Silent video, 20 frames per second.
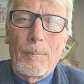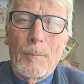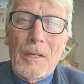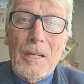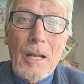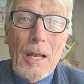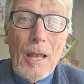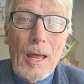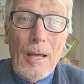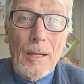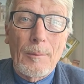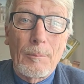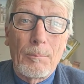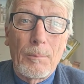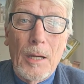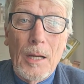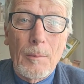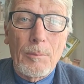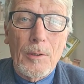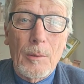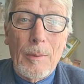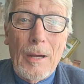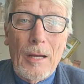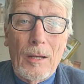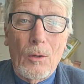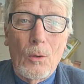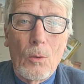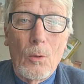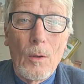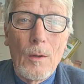clan pipe
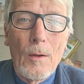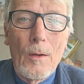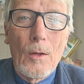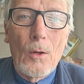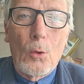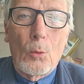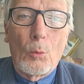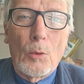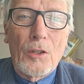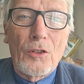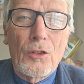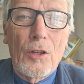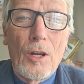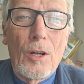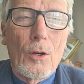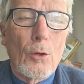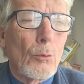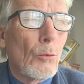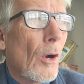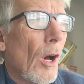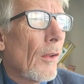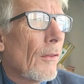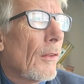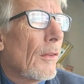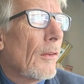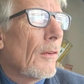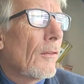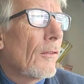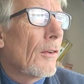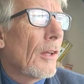tobacco, which rather
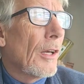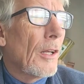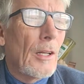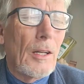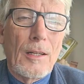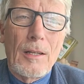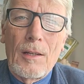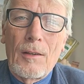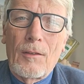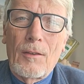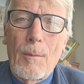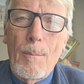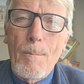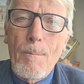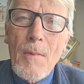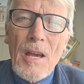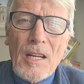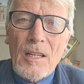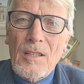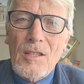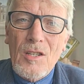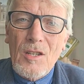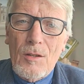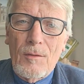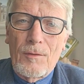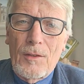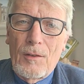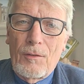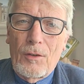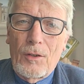than saying that it's a mix
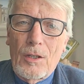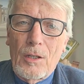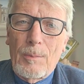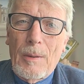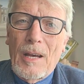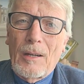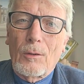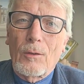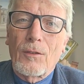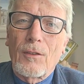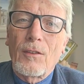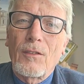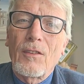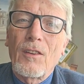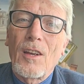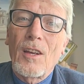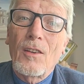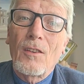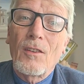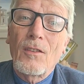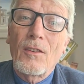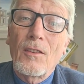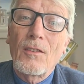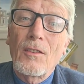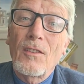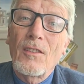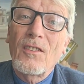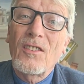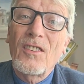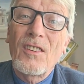of different tobaccos, it says this is
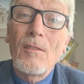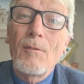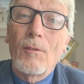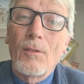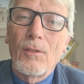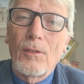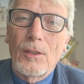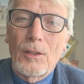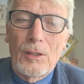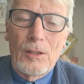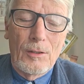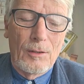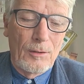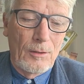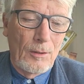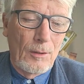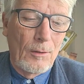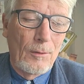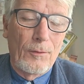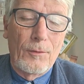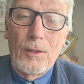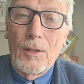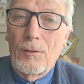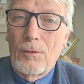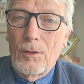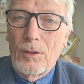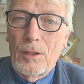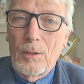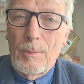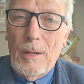a symphony of
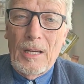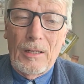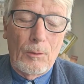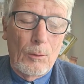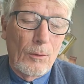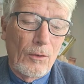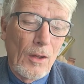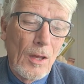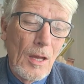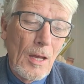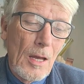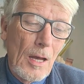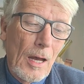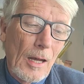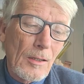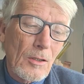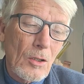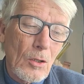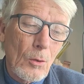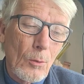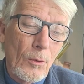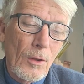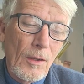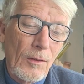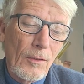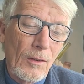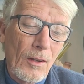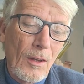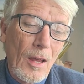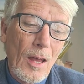different tobaccos, and so
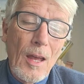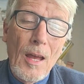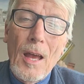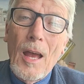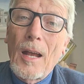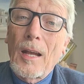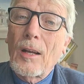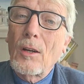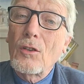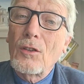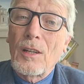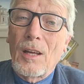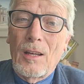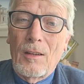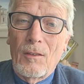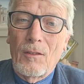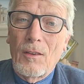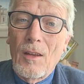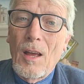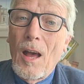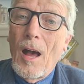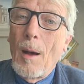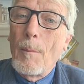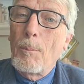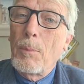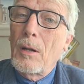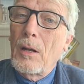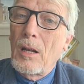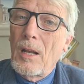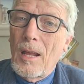this contains a
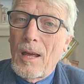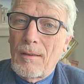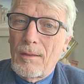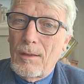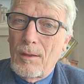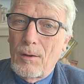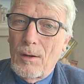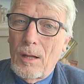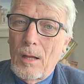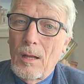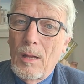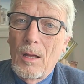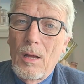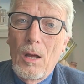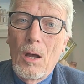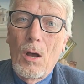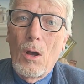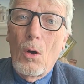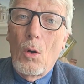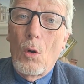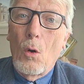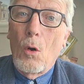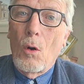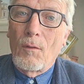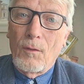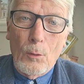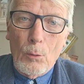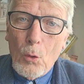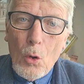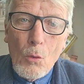plethora of
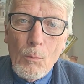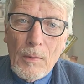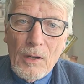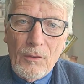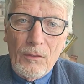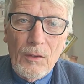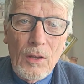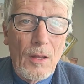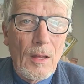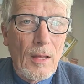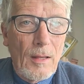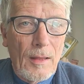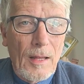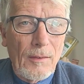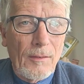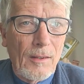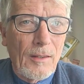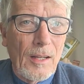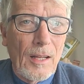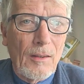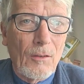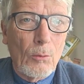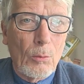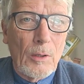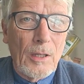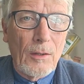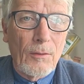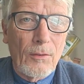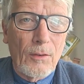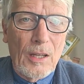aromas. That's a nice
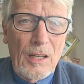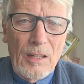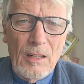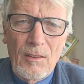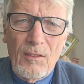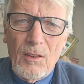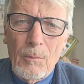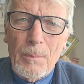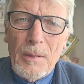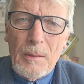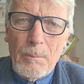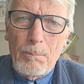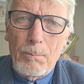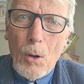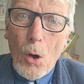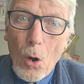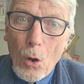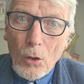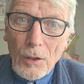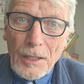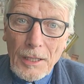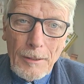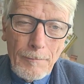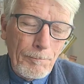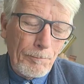way of saying it's a bit pongy.